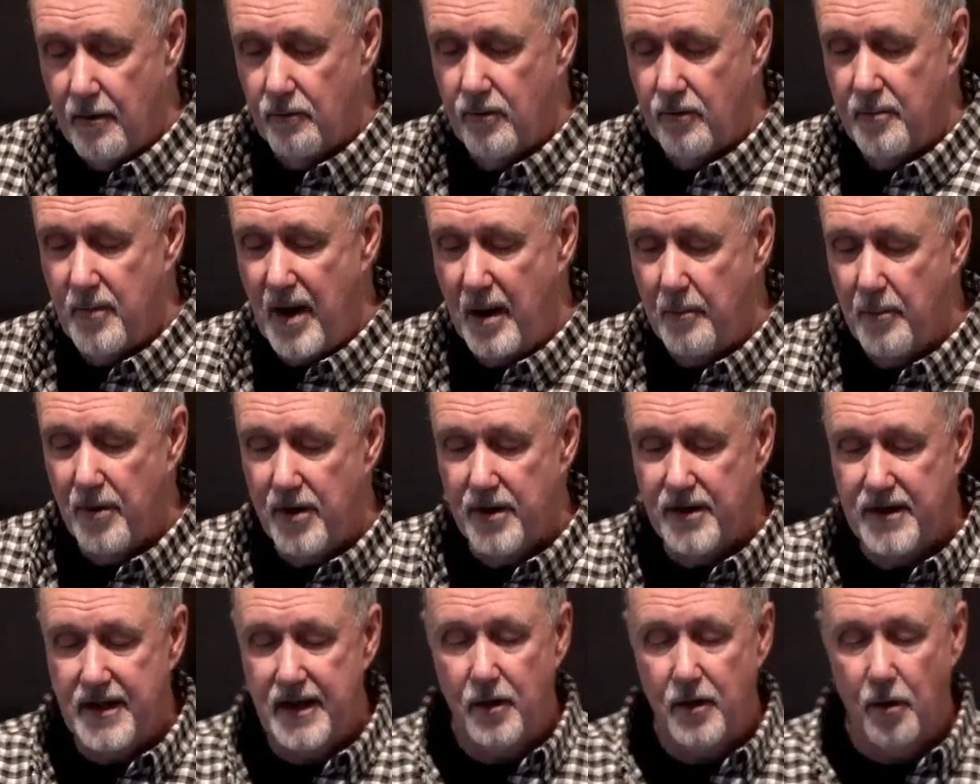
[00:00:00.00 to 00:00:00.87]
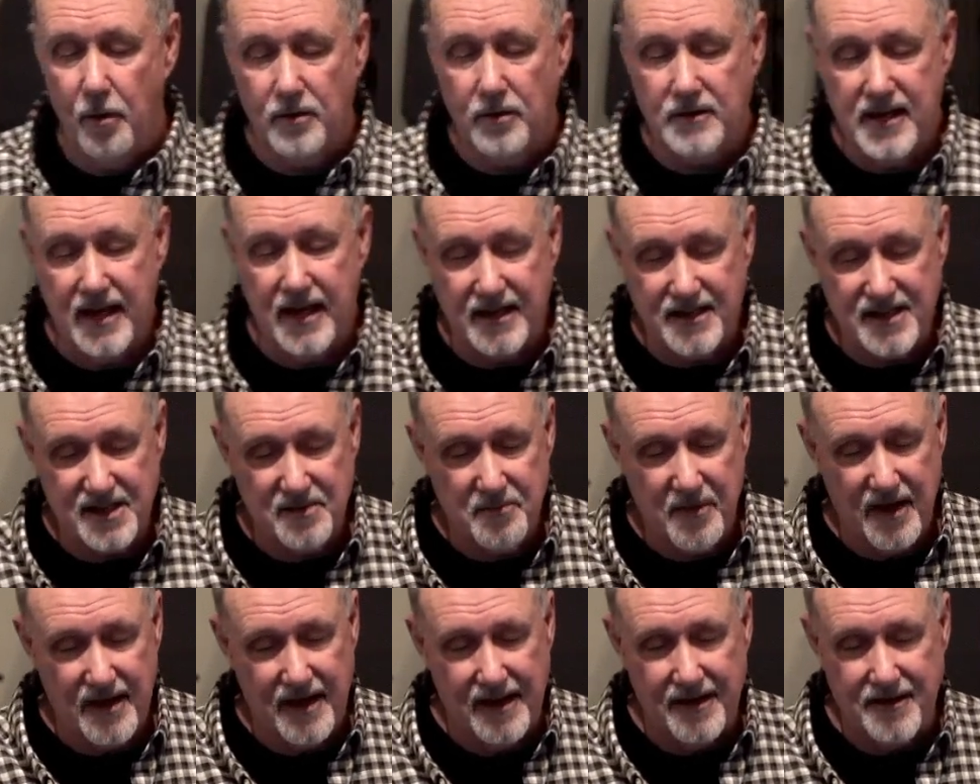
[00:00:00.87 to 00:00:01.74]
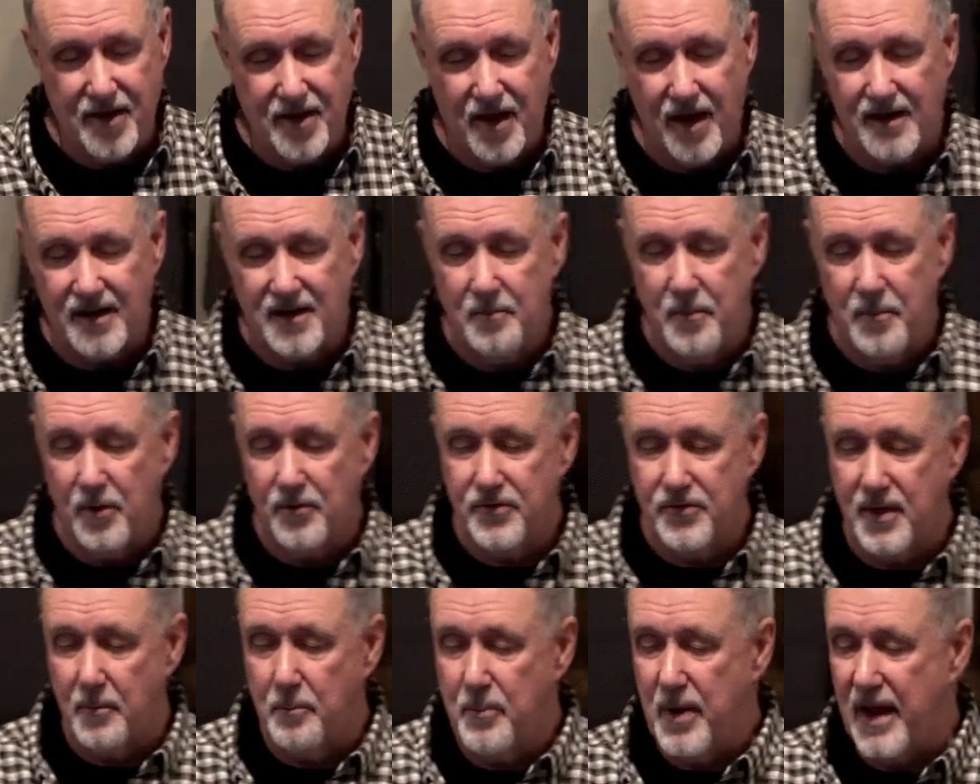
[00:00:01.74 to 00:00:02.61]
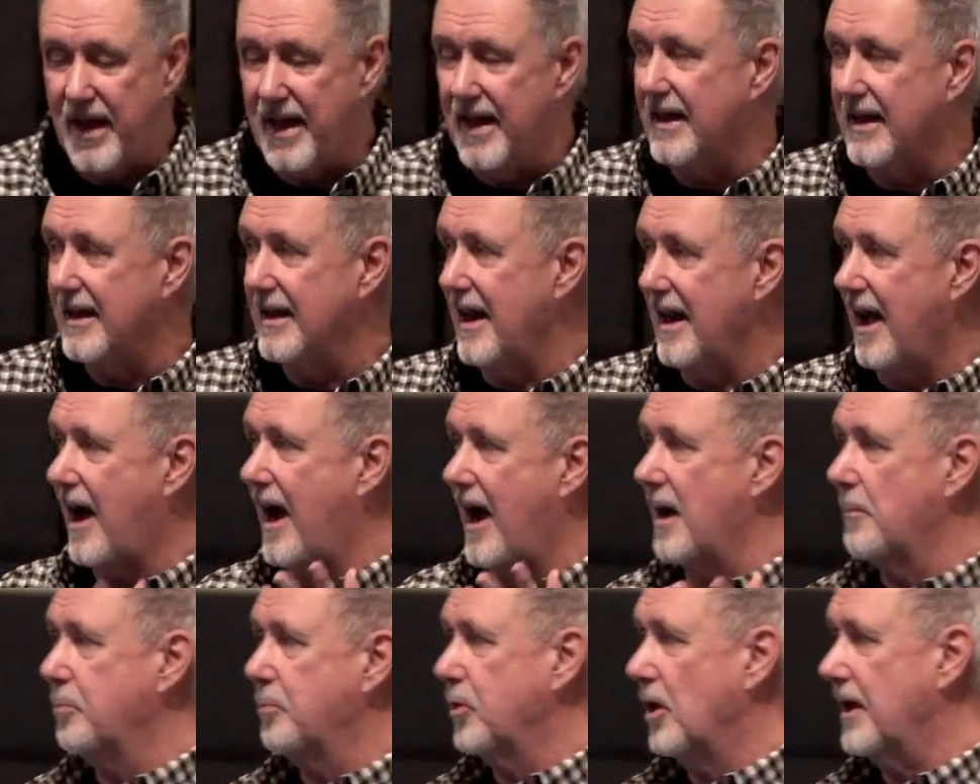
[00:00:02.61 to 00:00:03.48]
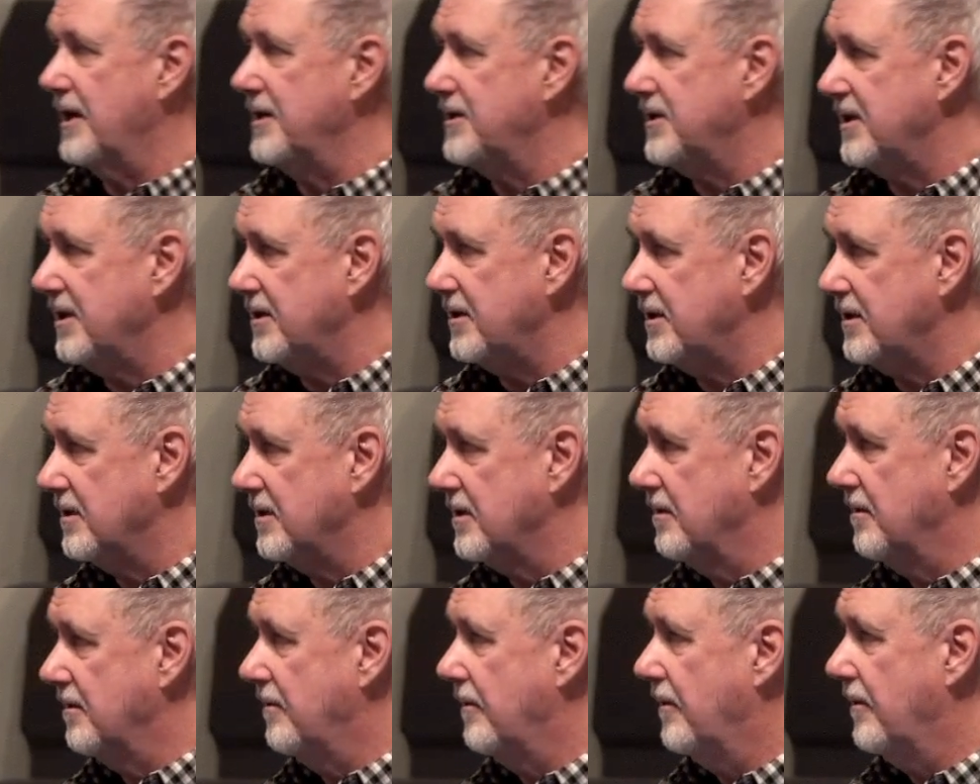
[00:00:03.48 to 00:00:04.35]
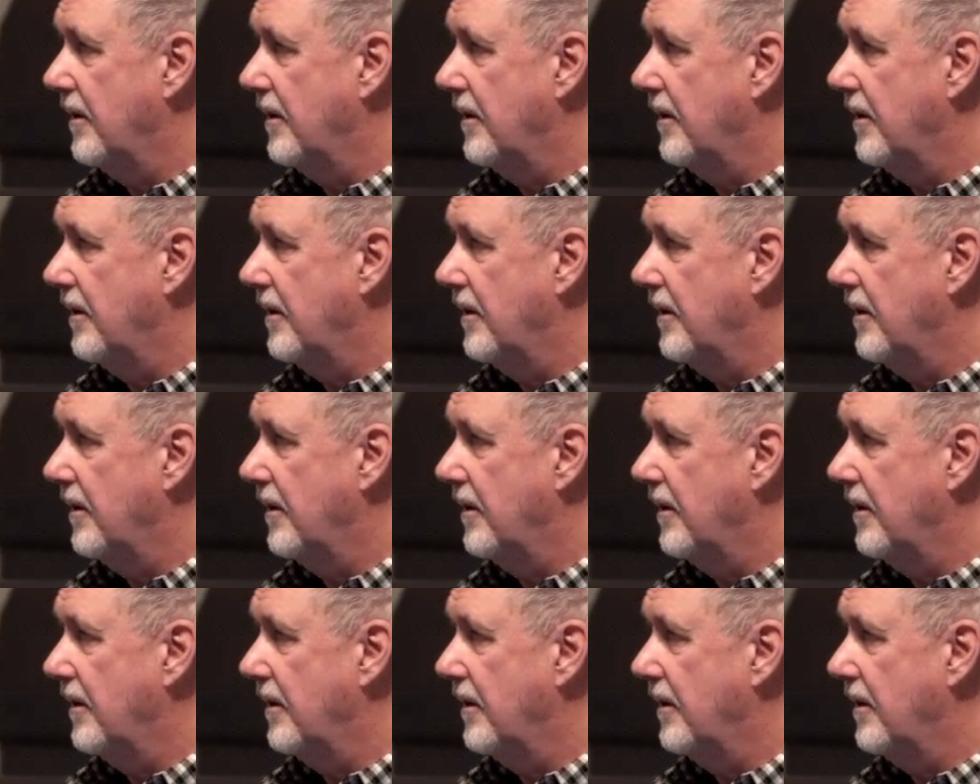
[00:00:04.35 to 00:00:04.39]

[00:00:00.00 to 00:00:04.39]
Remember in the Old Testament, it talked about the pagan high places?